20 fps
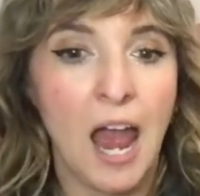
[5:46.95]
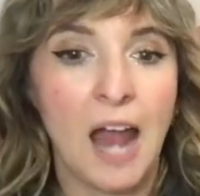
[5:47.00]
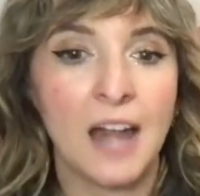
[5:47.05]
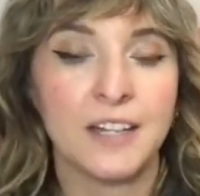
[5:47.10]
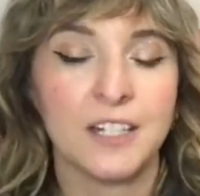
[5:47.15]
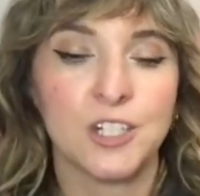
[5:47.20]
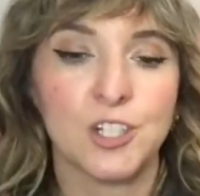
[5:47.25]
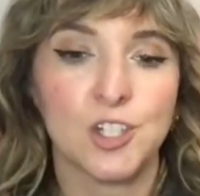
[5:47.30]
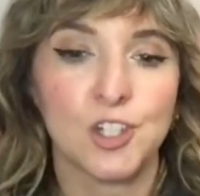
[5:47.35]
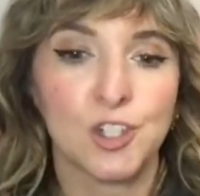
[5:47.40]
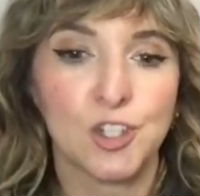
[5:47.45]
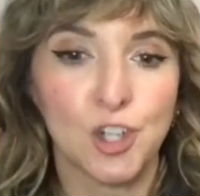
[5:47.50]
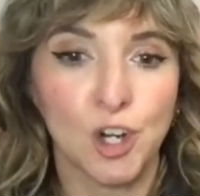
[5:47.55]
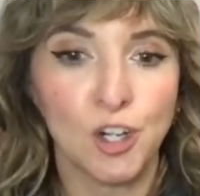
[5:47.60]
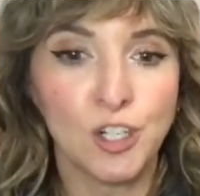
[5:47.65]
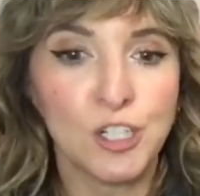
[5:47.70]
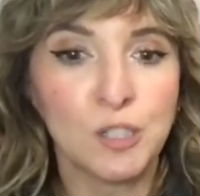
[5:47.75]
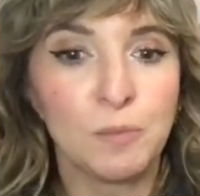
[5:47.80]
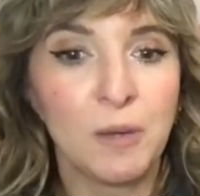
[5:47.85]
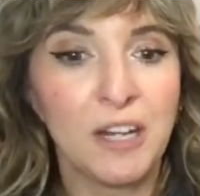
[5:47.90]
And it
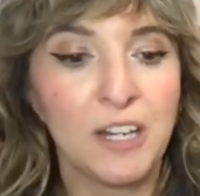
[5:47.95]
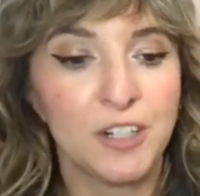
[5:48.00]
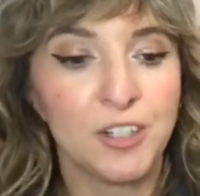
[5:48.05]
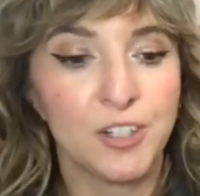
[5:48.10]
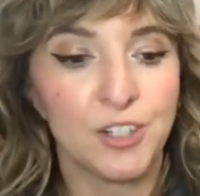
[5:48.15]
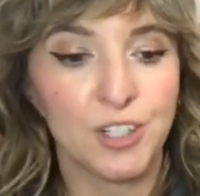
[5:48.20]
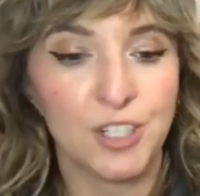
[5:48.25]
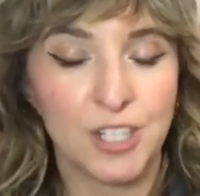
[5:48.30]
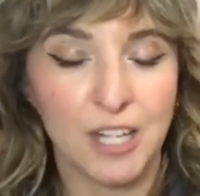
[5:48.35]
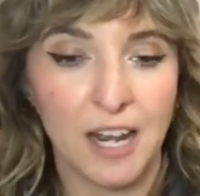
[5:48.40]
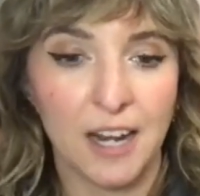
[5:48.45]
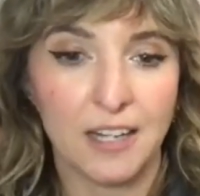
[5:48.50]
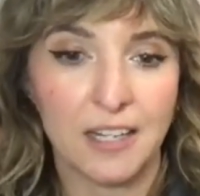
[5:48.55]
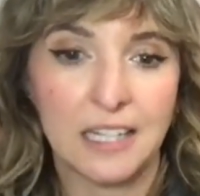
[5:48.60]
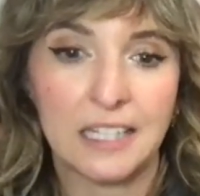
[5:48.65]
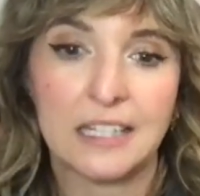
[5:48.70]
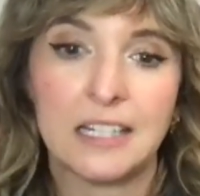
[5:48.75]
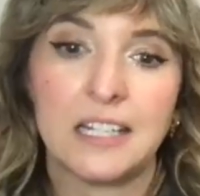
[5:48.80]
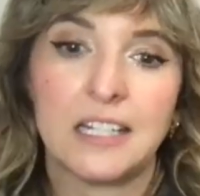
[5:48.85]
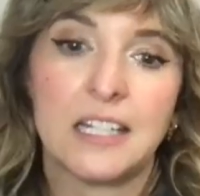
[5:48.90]
starts by
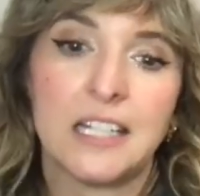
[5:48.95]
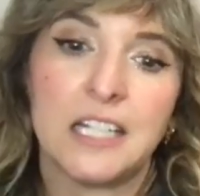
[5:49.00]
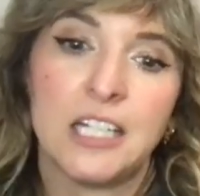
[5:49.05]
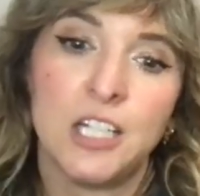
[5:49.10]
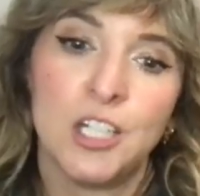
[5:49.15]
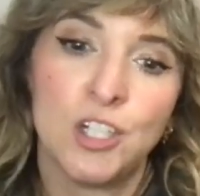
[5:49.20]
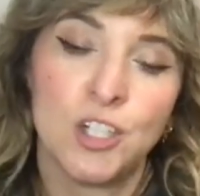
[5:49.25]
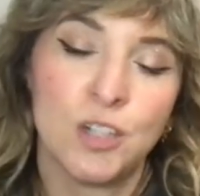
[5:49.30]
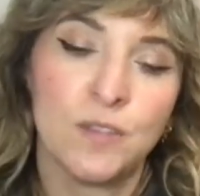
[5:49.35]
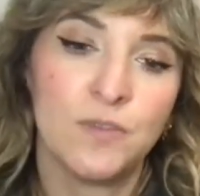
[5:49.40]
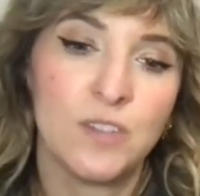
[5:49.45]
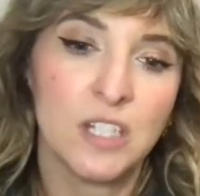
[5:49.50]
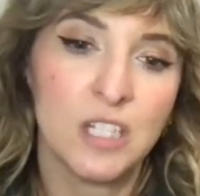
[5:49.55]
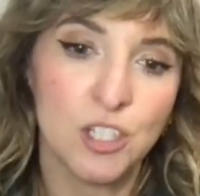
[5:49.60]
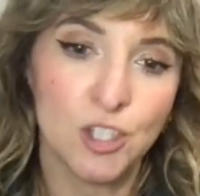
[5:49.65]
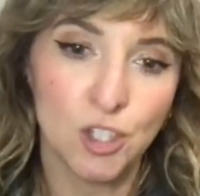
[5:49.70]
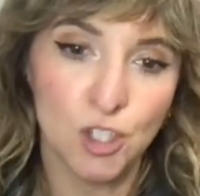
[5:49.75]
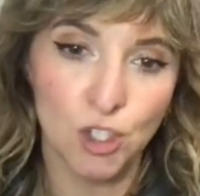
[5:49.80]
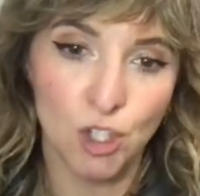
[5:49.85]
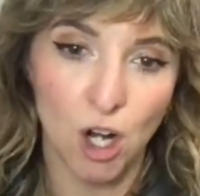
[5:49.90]
understanding that each of
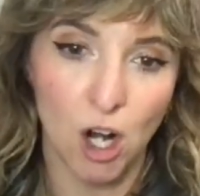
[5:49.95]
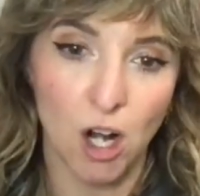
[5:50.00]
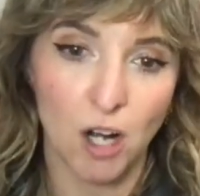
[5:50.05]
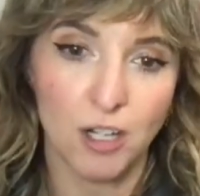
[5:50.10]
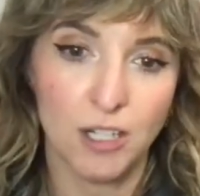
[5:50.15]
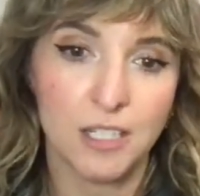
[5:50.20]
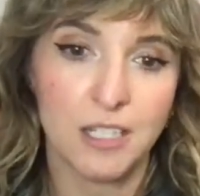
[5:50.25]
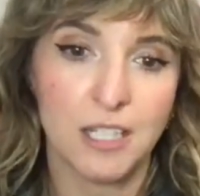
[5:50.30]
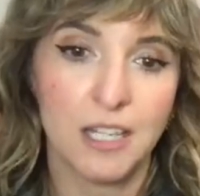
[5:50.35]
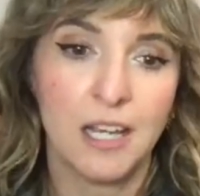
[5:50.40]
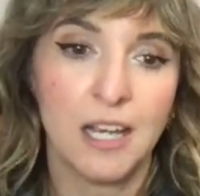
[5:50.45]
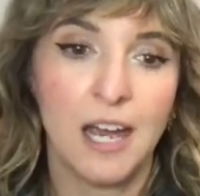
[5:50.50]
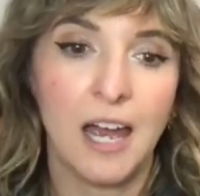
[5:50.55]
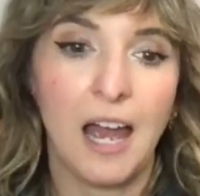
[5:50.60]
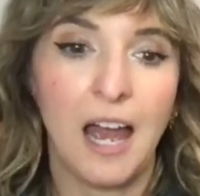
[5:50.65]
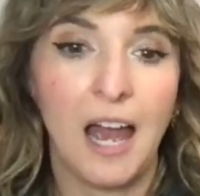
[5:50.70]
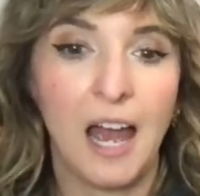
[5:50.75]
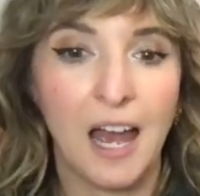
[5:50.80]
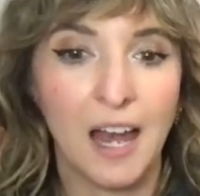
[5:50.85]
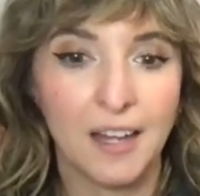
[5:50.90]
these charts
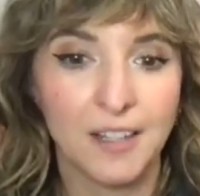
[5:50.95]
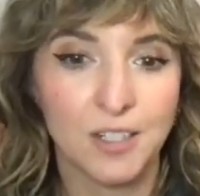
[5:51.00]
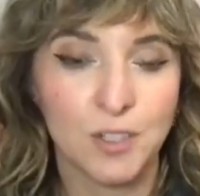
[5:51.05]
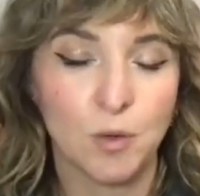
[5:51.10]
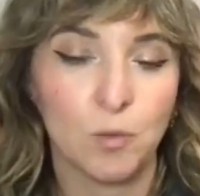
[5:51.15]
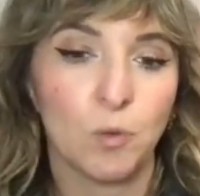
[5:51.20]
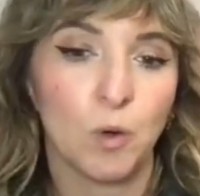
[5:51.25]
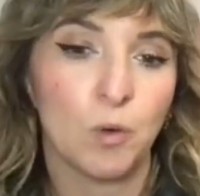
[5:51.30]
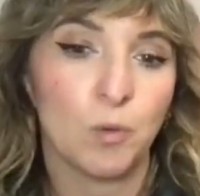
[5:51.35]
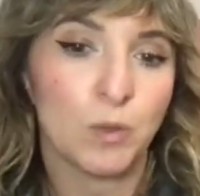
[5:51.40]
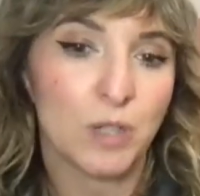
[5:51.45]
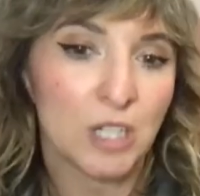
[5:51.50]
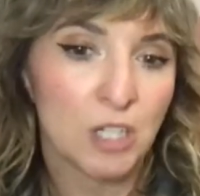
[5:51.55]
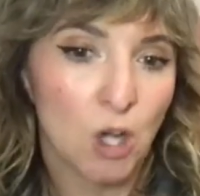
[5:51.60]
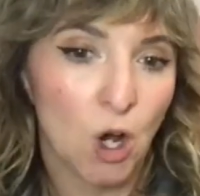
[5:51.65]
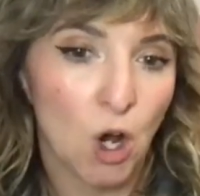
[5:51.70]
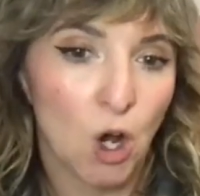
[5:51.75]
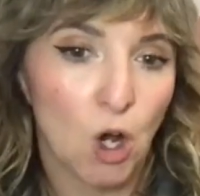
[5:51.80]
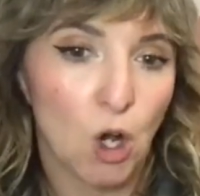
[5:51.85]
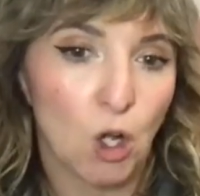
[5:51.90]
has what we
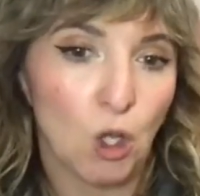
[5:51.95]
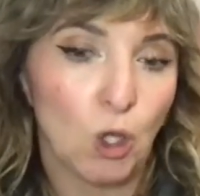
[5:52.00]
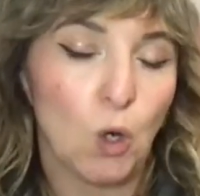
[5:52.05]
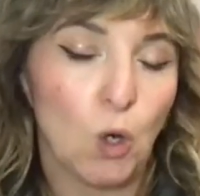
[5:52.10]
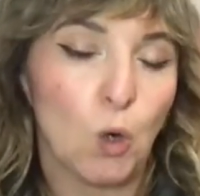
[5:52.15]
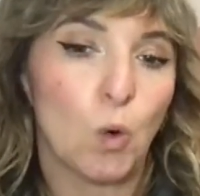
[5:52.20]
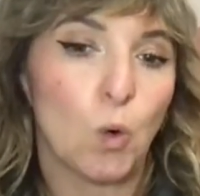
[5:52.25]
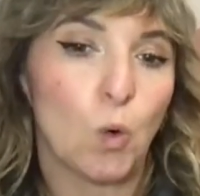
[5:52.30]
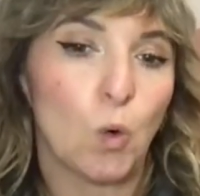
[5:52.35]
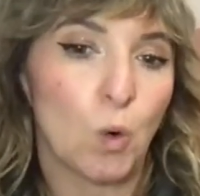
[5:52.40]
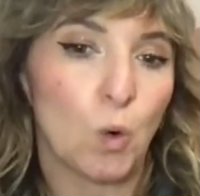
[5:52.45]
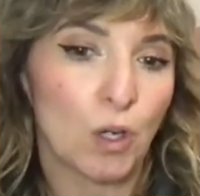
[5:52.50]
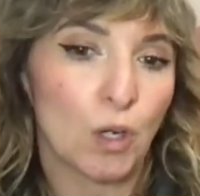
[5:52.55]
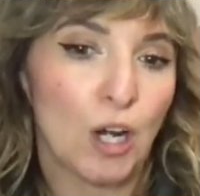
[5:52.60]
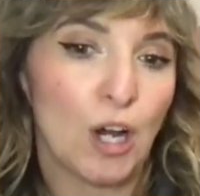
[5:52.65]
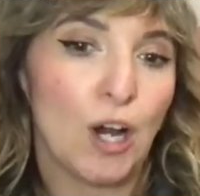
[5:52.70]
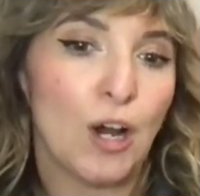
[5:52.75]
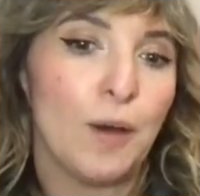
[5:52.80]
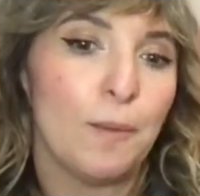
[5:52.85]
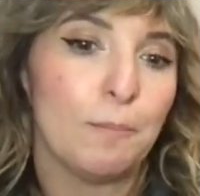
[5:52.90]
call
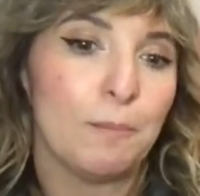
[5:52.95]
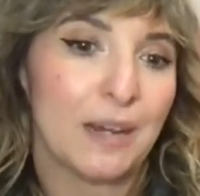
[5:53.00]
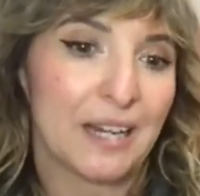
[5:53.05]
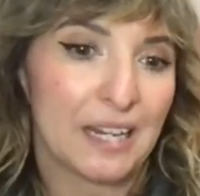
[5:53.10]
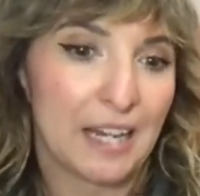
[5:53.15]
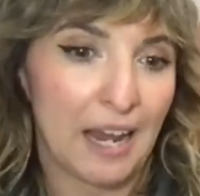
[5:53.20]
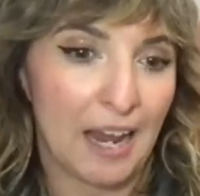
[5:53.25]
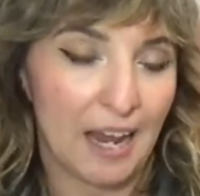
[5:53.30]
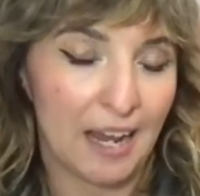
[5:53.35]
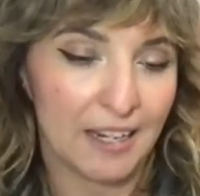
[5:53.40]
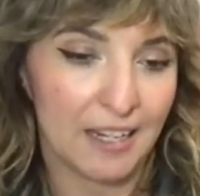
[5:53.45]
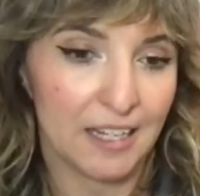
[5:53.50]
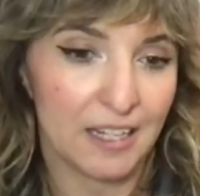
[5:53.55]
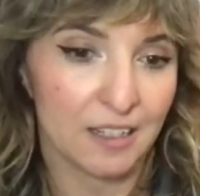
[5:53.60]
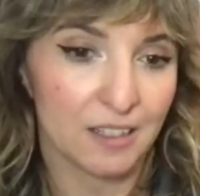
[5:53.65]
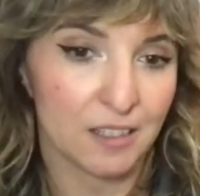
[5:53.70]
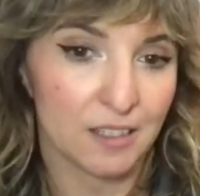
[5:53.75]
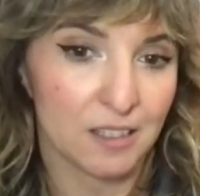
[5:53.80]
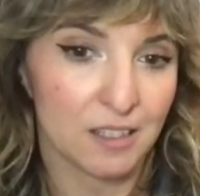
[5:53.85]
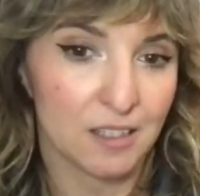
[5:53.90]
aura
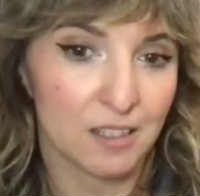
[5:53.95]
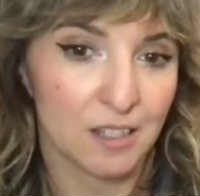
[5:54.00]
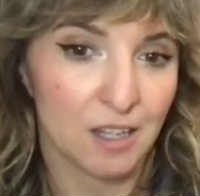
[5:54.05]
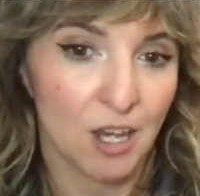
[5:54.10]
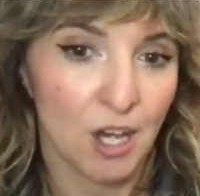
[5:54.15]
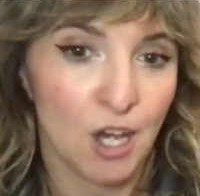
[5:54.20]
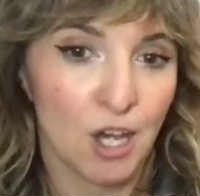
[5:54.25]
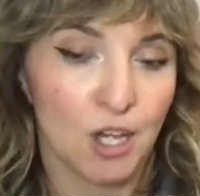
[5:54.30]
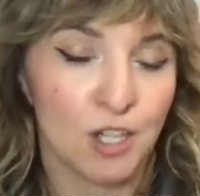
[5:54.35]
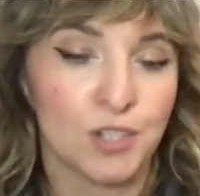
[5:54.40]
mechanics.